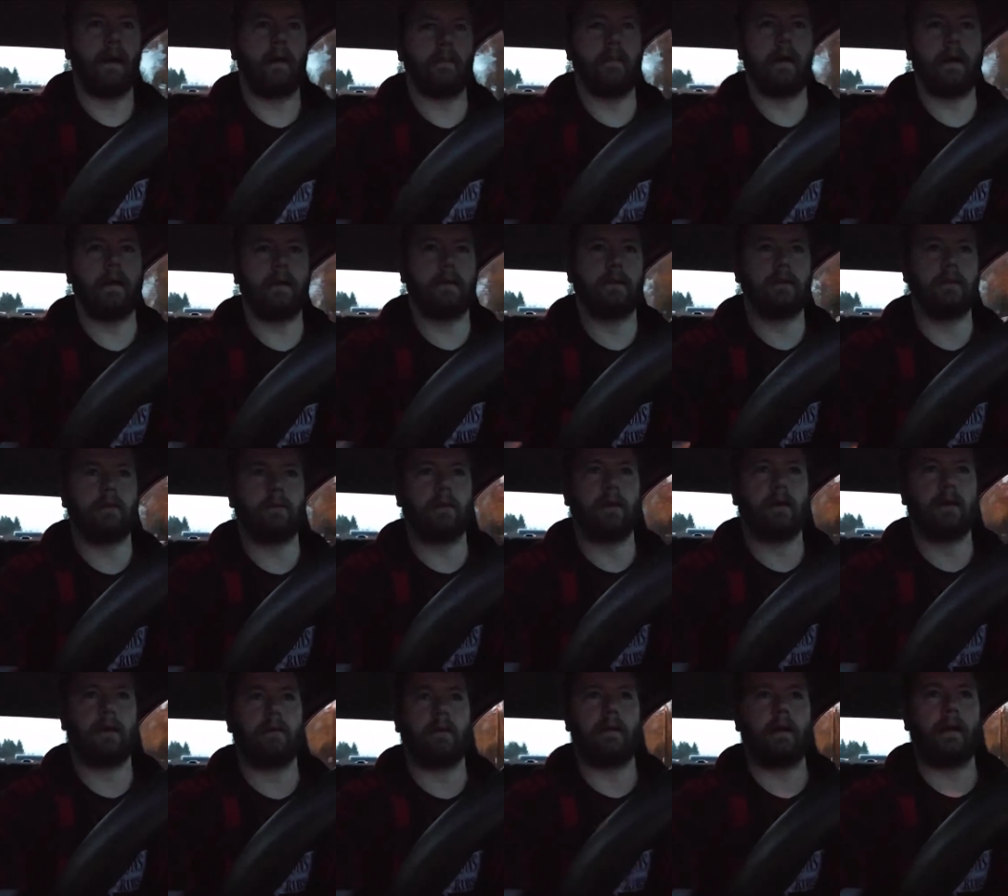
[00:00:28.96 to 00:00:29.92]
I'm headed to
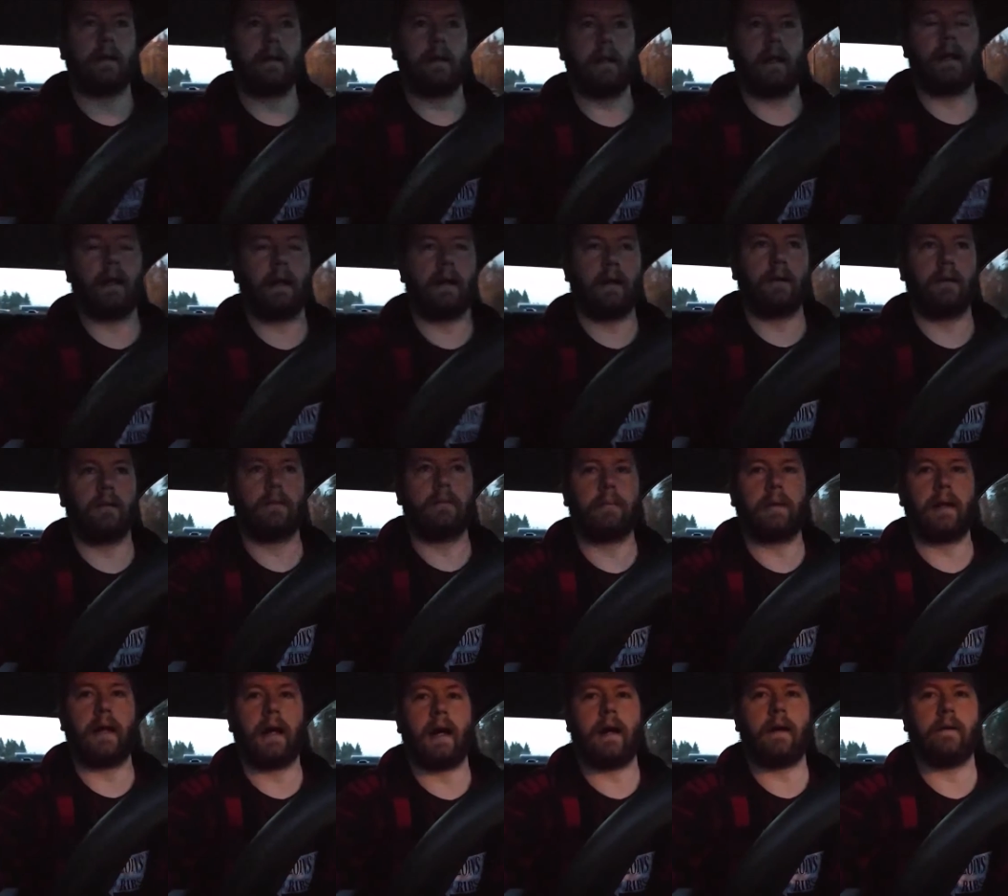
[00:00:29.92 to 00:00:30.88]
work right now,
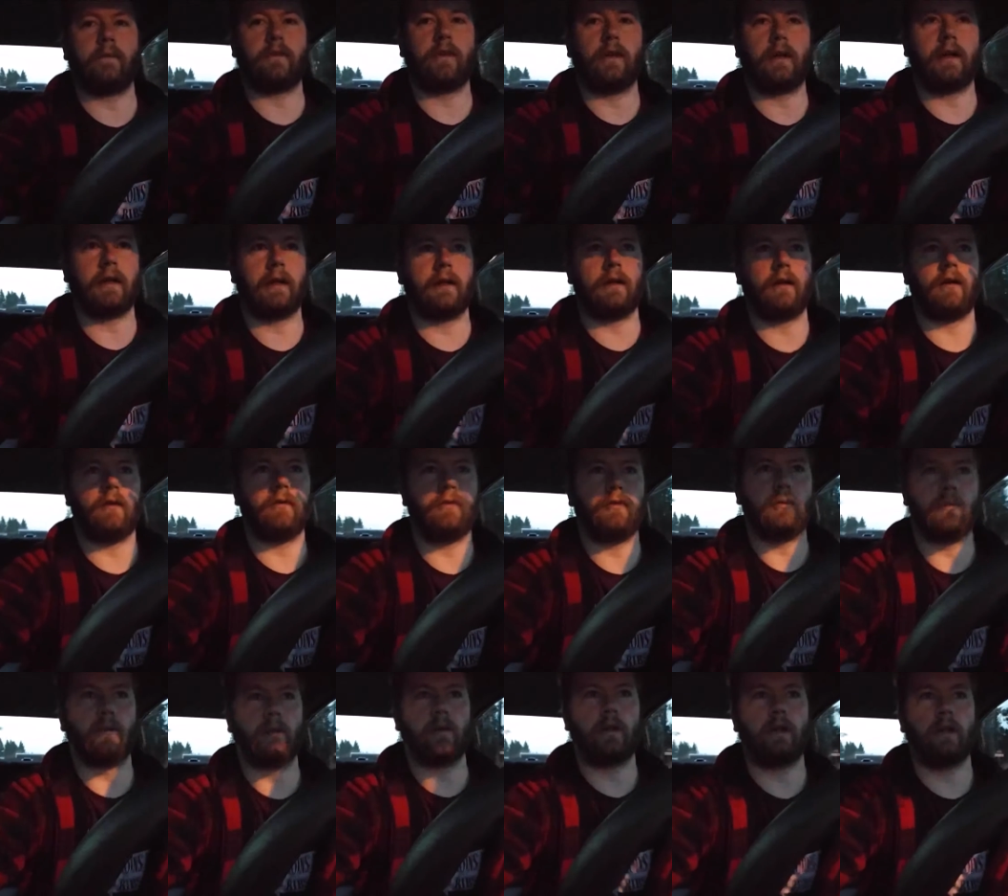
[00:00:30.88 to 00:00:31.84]
but after I get off
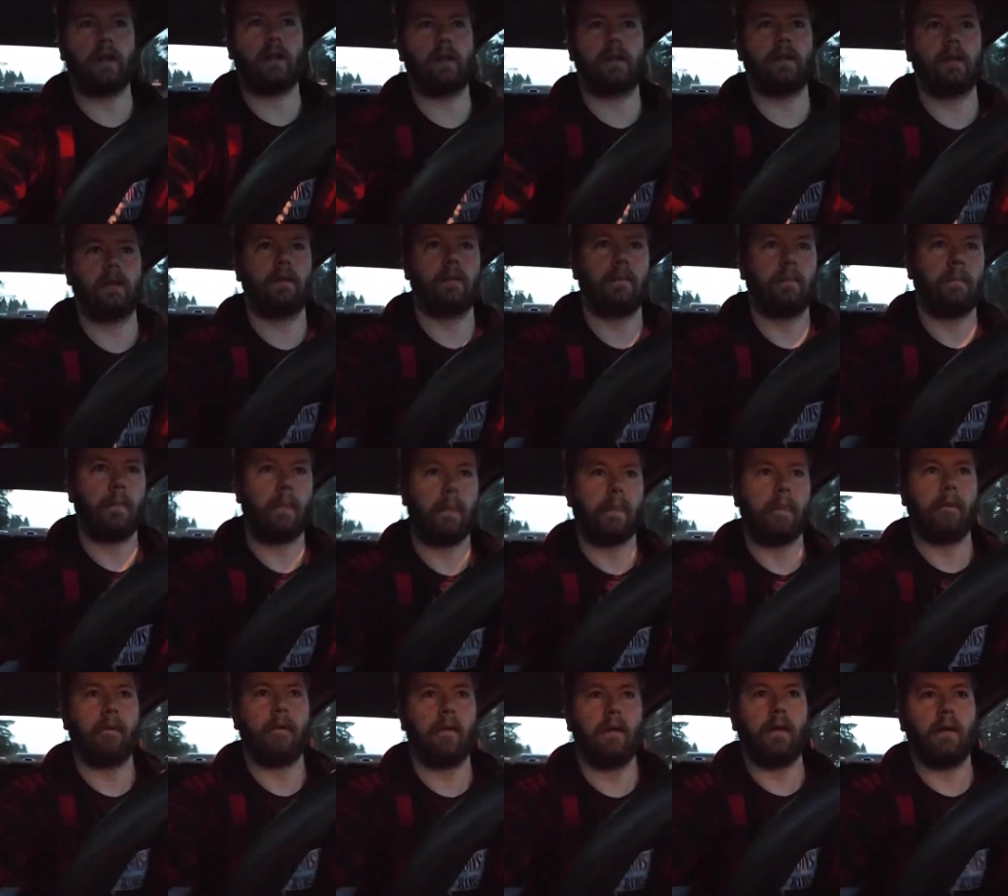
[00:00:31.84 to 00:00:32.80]
of work,
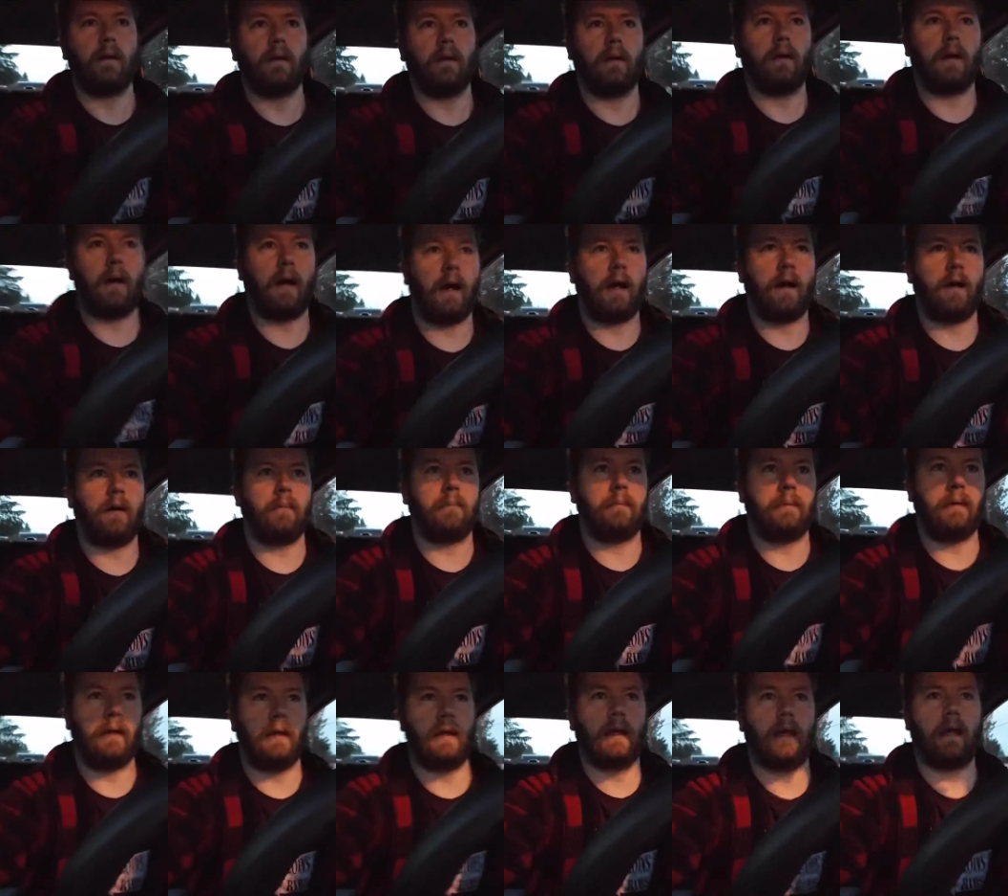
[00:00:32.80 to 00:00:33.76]
I'll
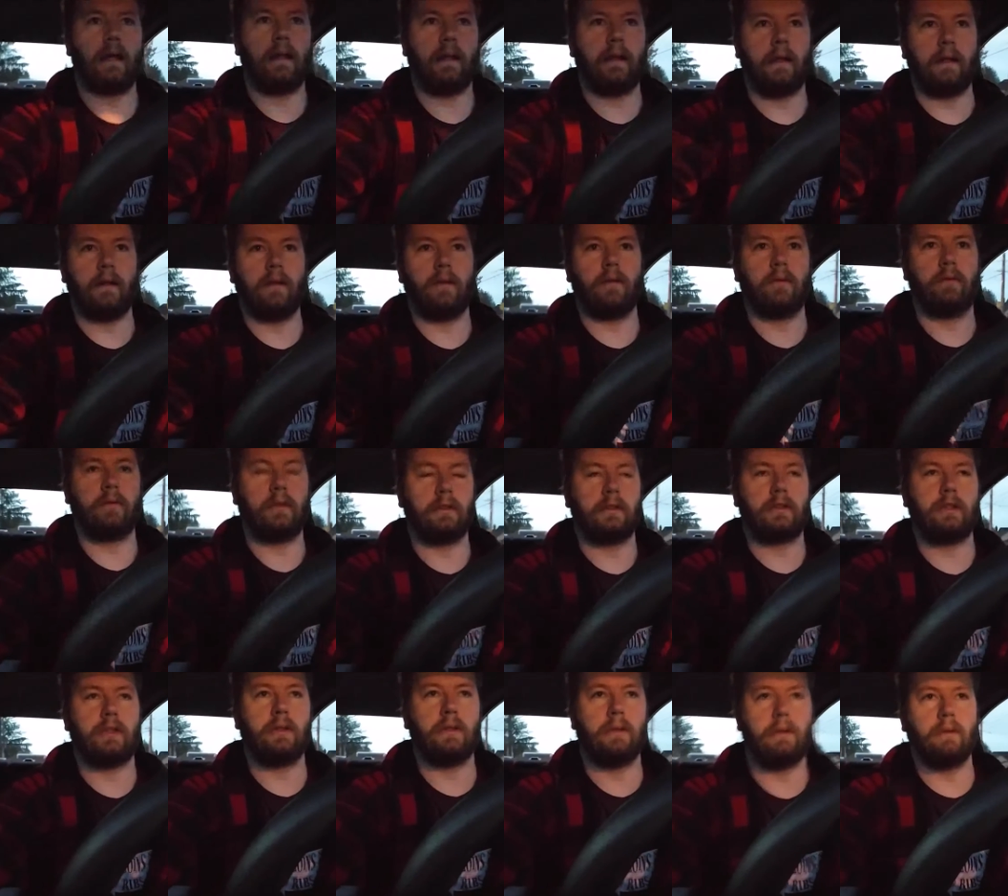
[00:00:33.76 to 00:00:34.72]
be headed over
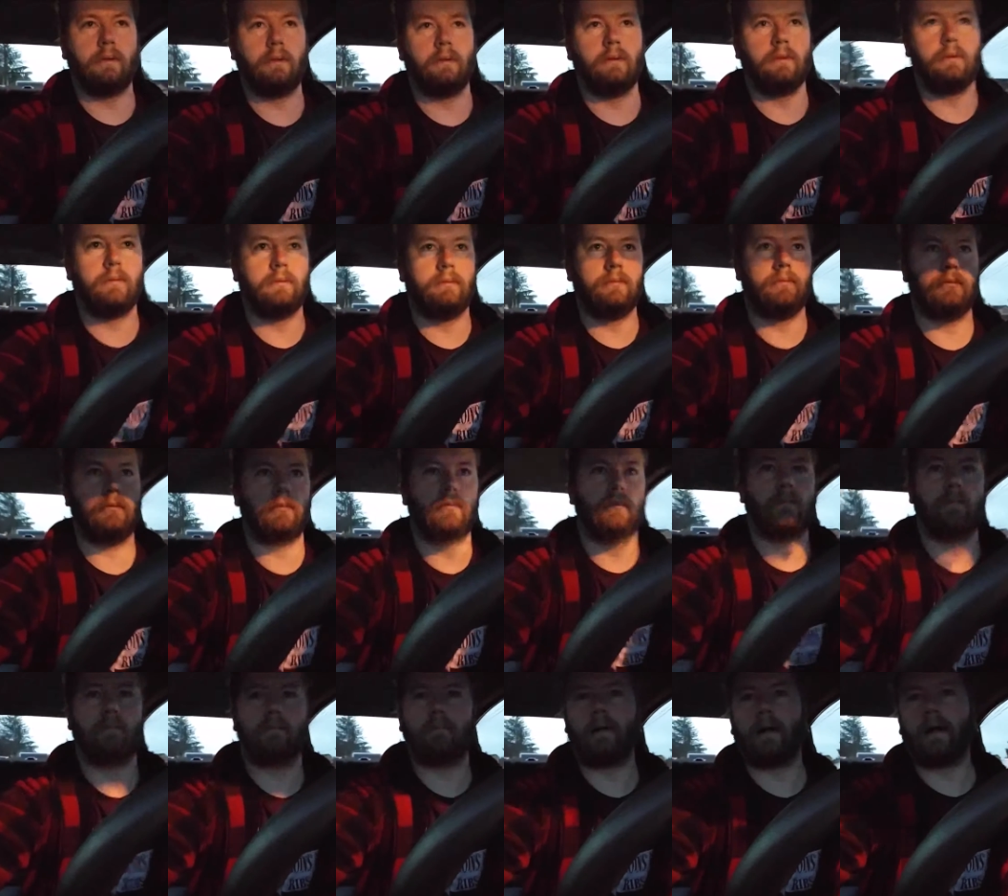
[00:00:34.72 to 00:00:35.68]
to
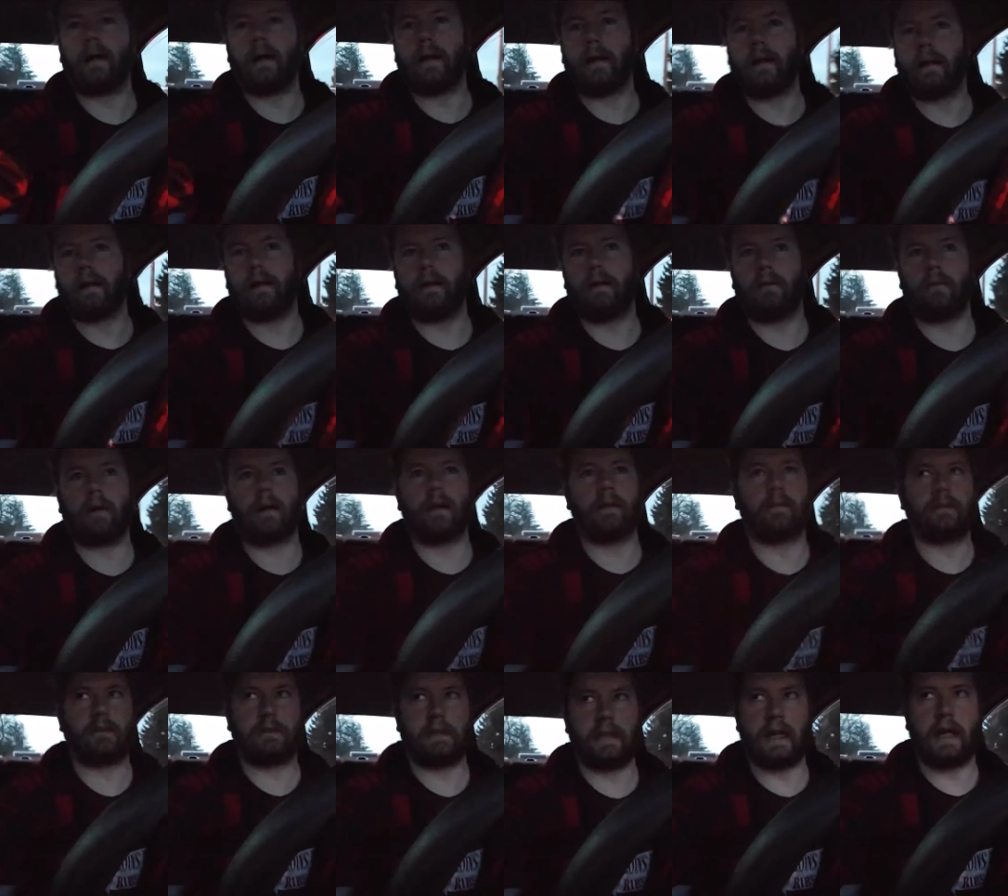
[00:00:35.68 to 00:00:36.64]
my
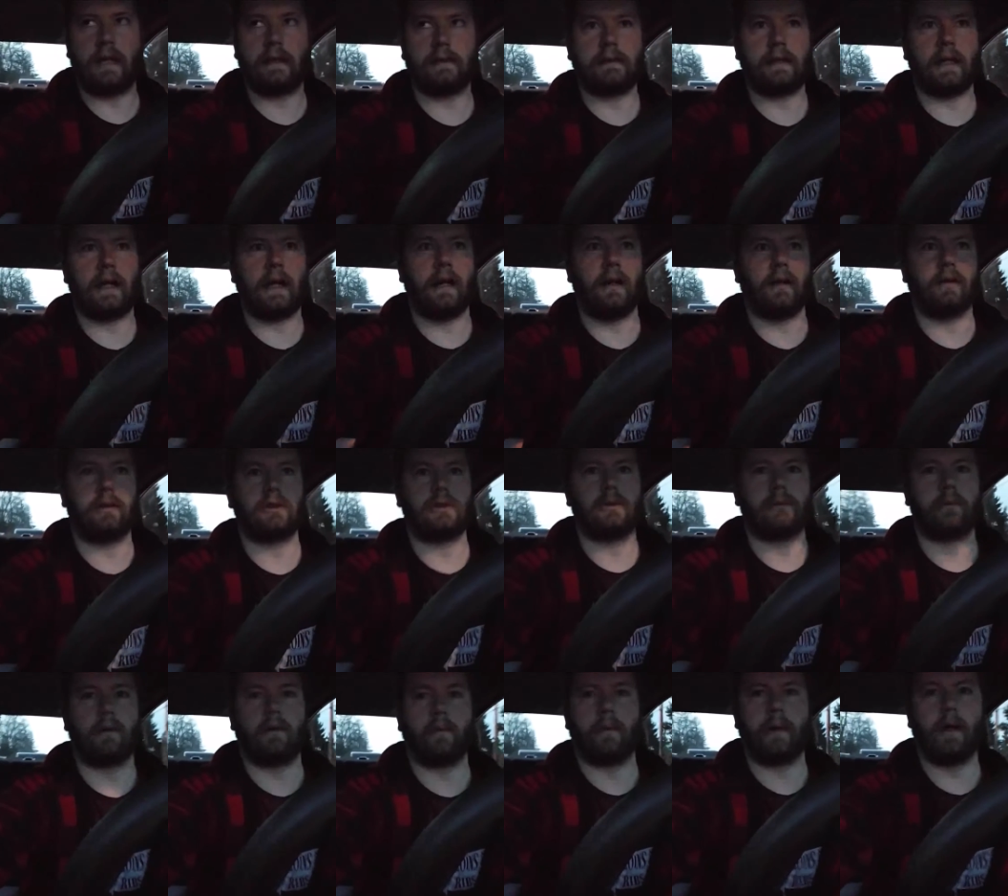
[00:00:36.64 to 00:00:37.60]
wife's dad's
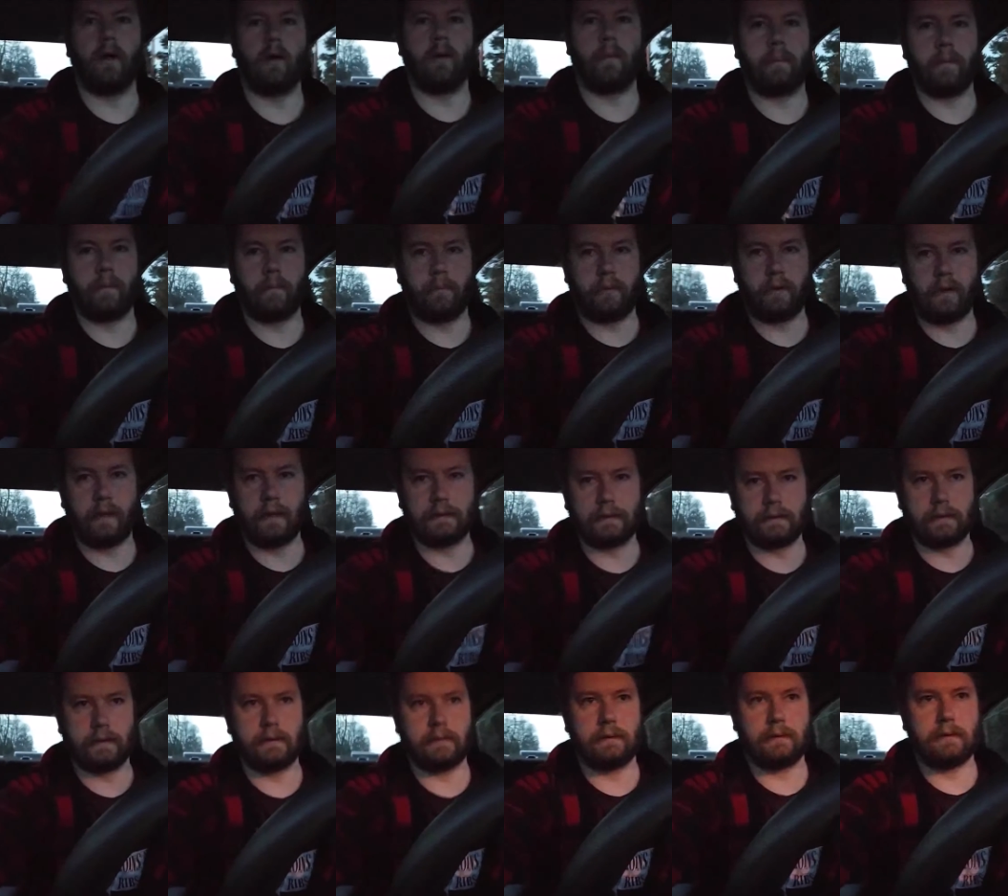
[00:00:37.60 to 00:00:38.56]
house where we open
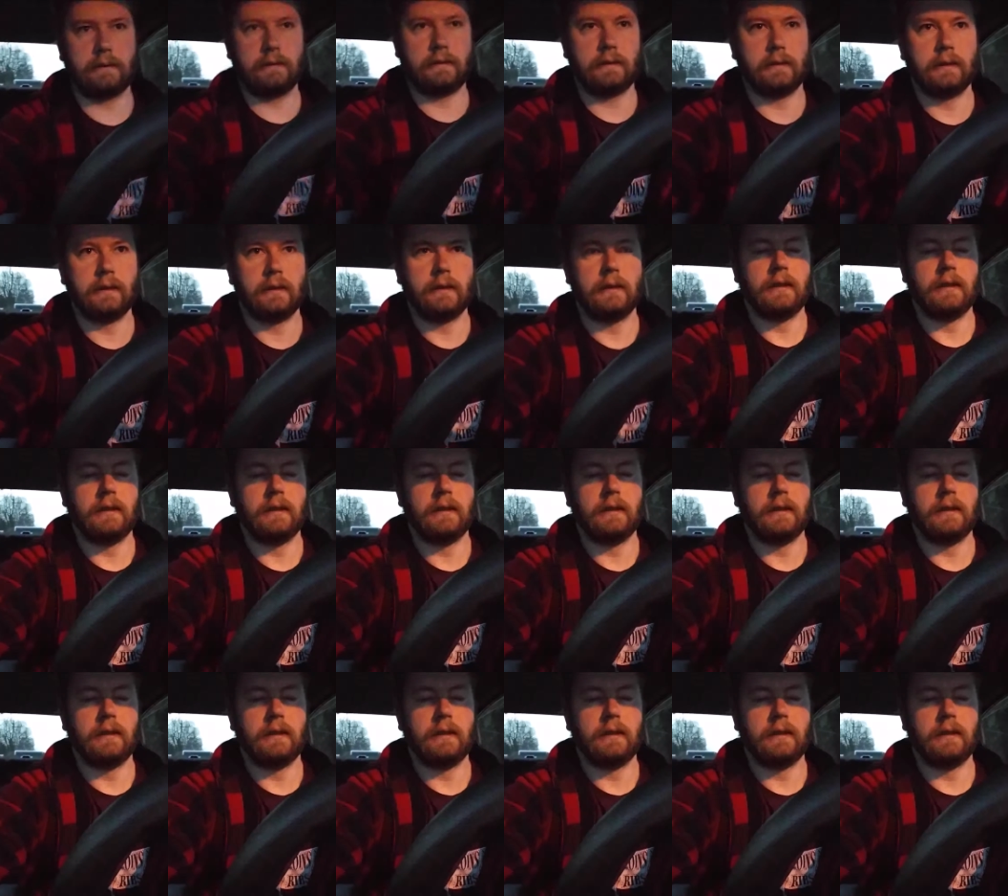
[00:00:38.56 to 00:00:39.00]
presents.